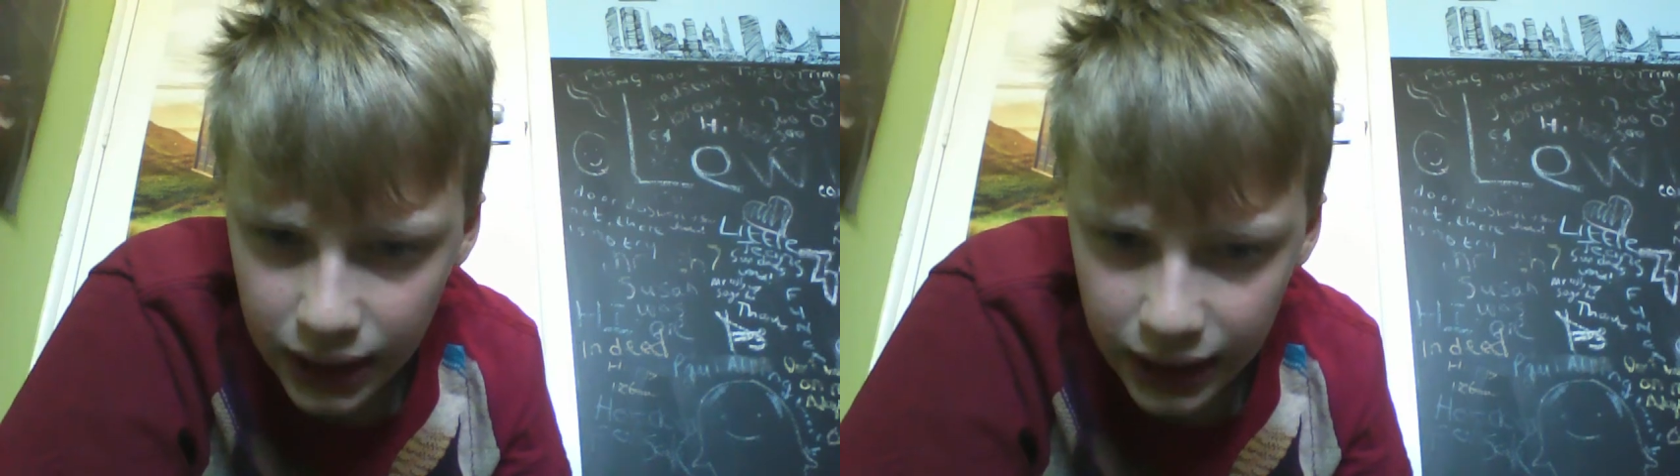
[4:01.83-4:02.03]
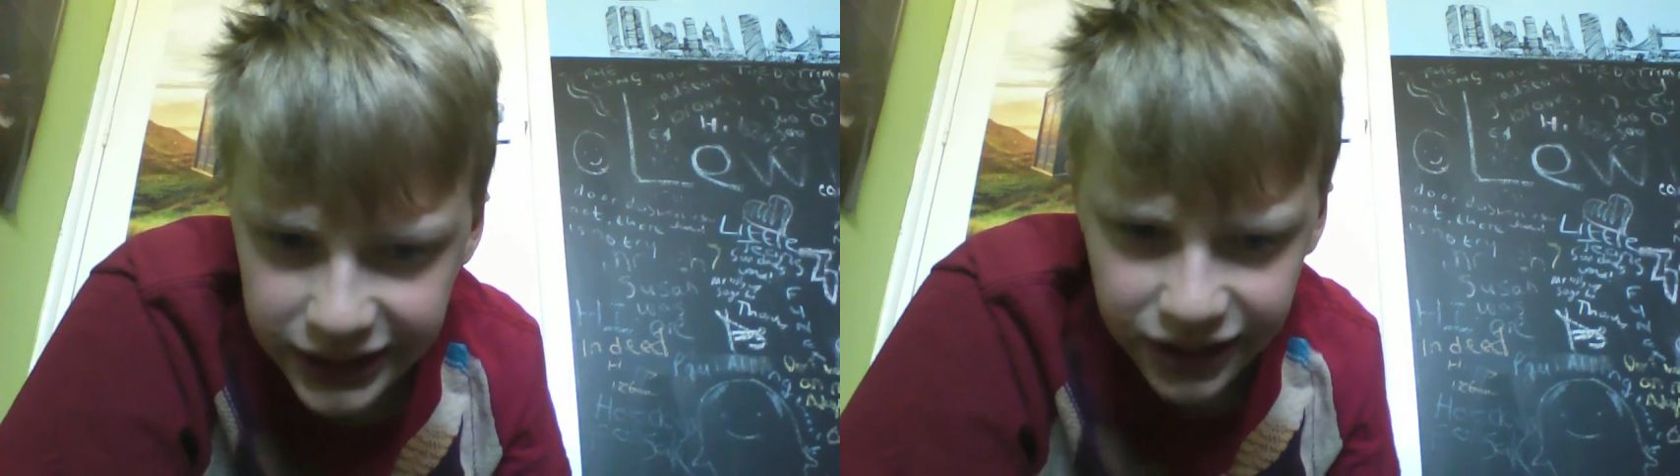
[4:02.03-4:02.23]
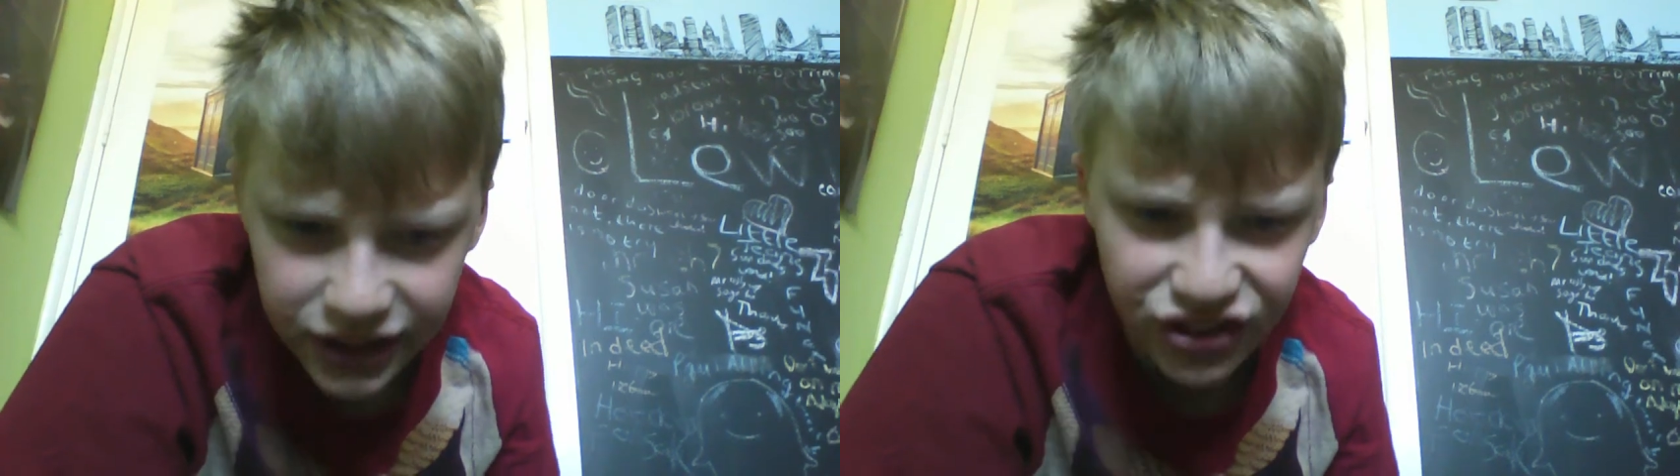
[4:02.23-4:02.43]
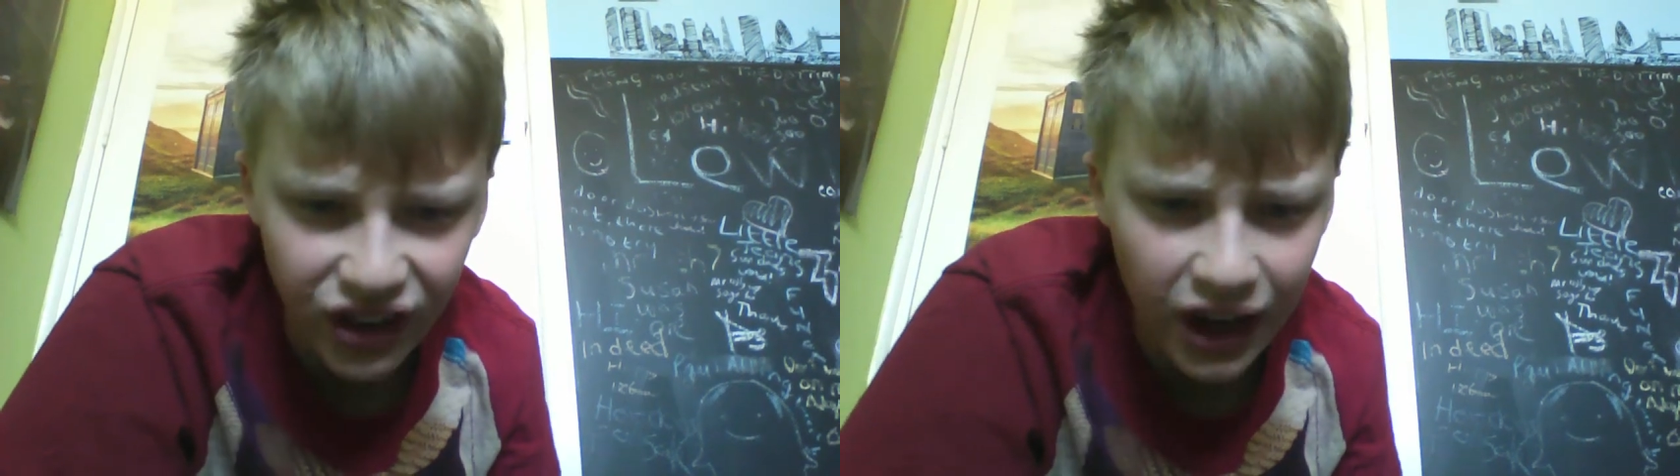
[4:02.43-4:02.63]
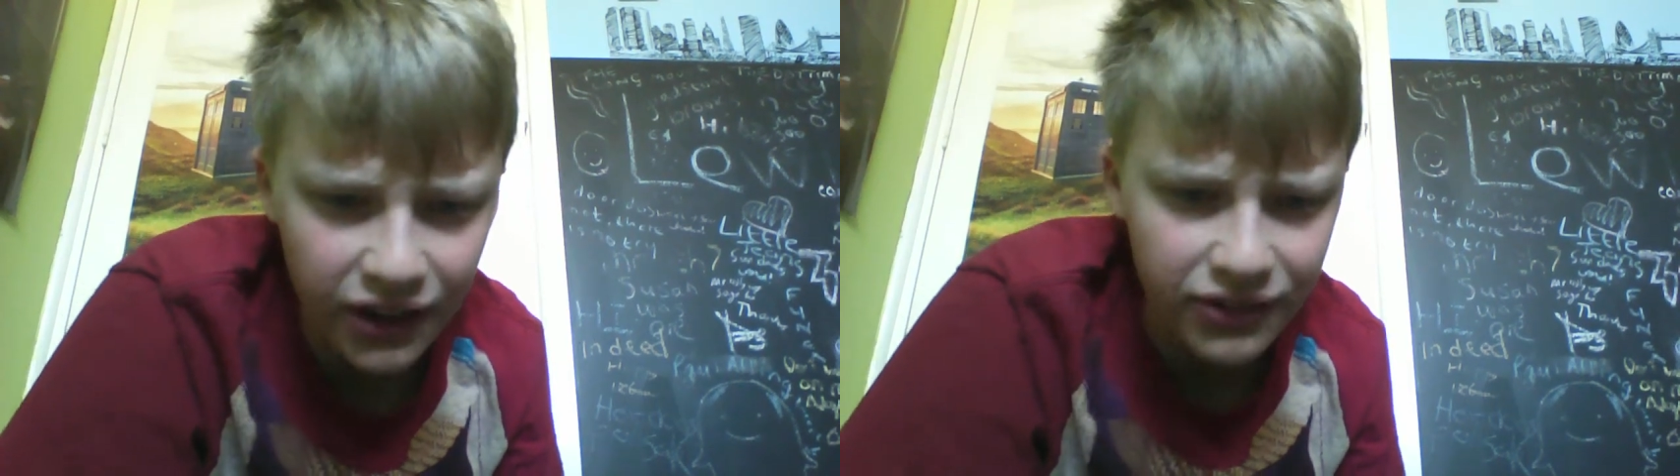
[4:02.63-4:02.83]
Series
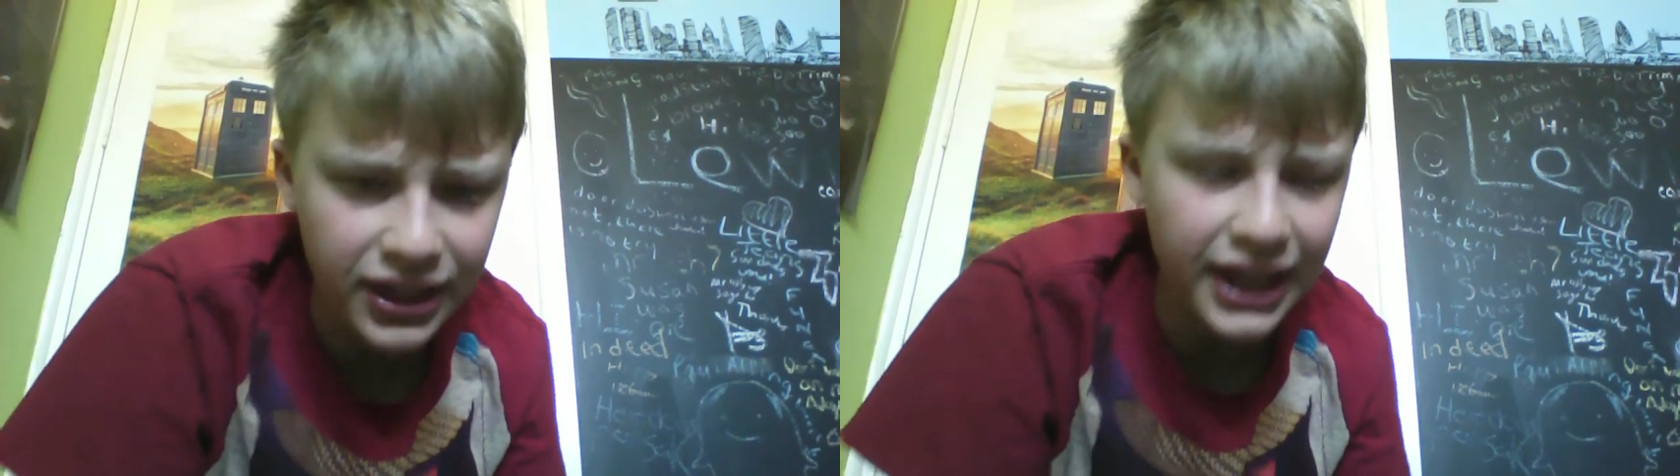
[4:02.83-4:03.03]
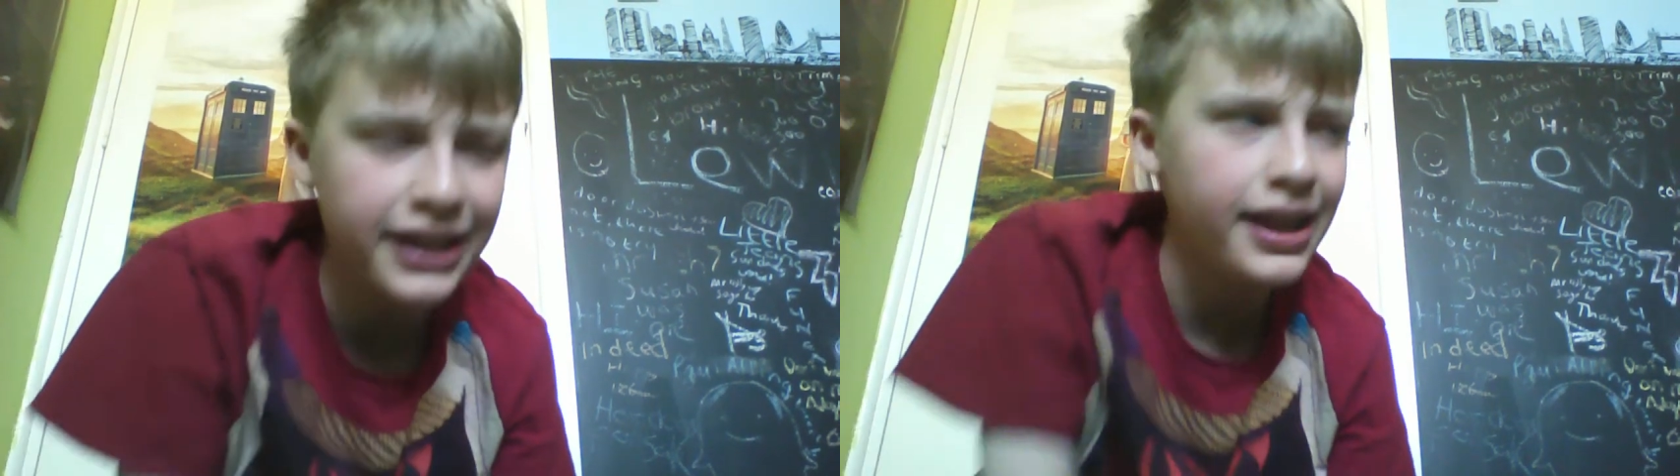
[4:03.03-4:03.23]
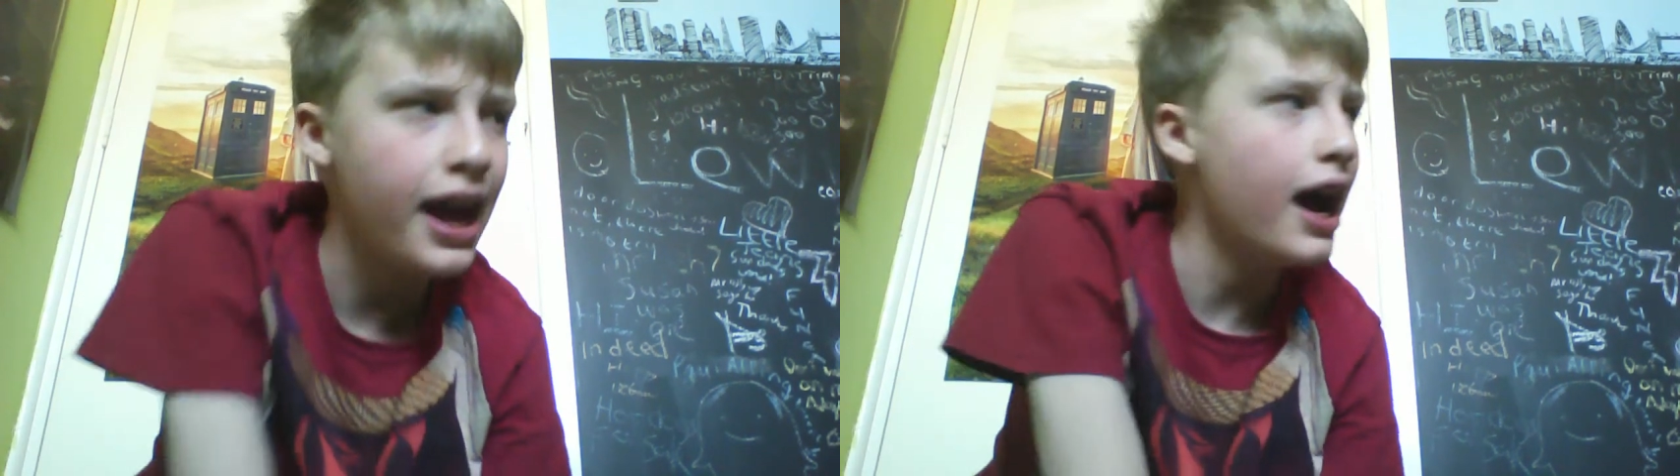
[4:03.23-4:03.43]
5 then,